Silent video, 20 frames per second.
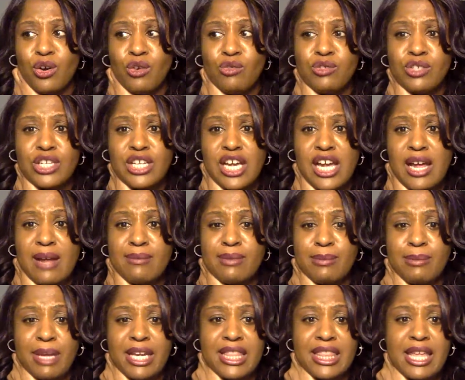overtime to
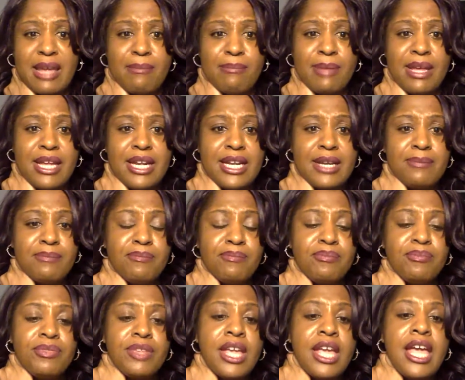make that money.
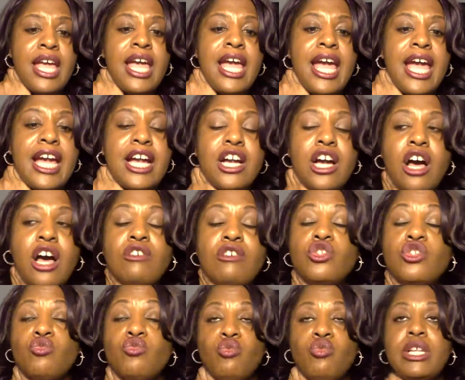And
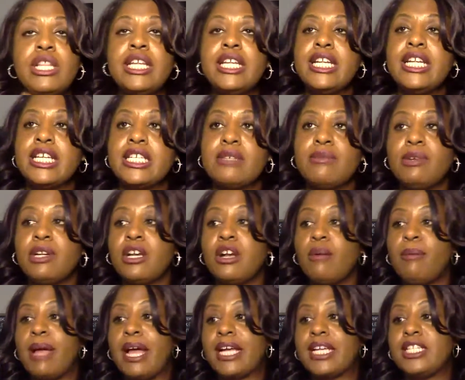Ghost really doesn't want to go
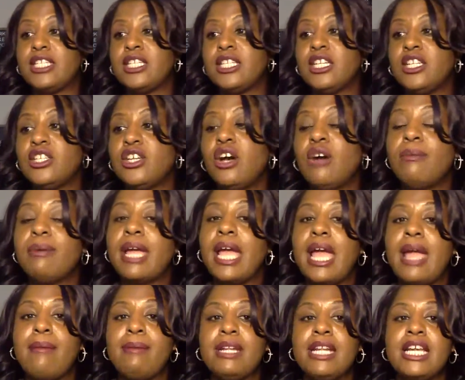back into the dope
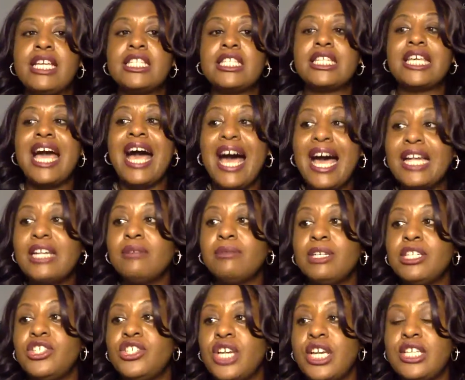game. And that's kind of
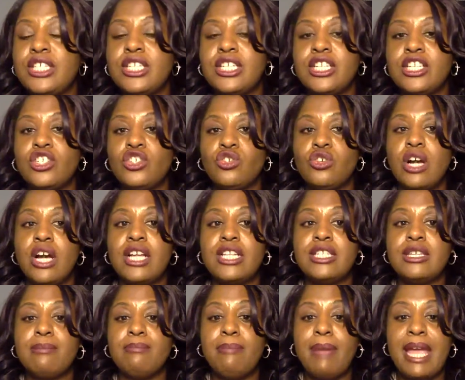what Jason is trying
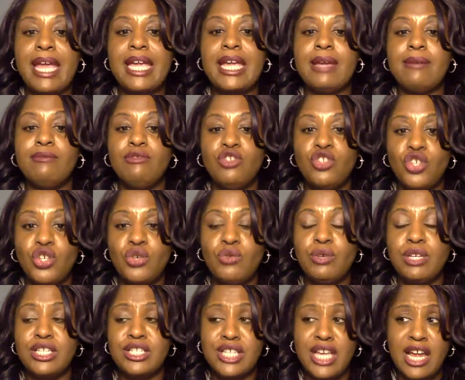to make him do.
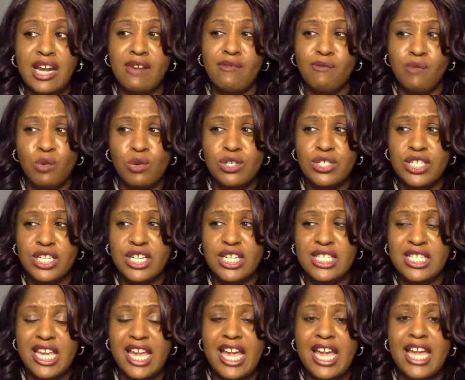And he's kind of forcing
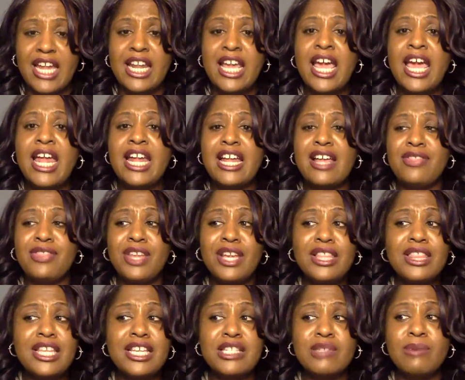his hand. And I
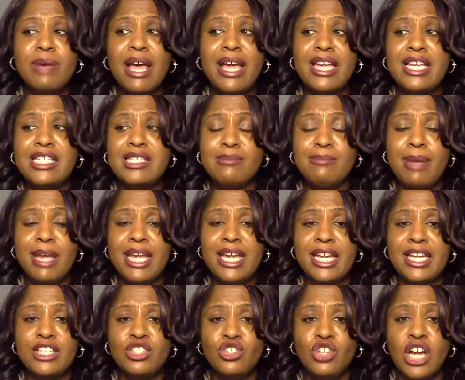think that's why he's
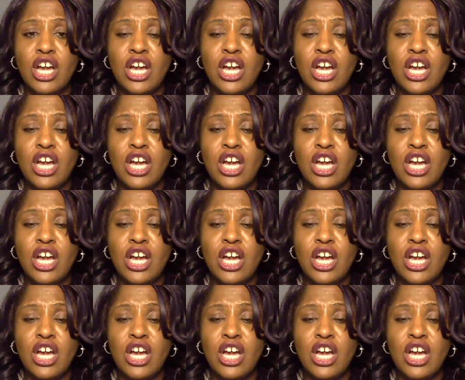making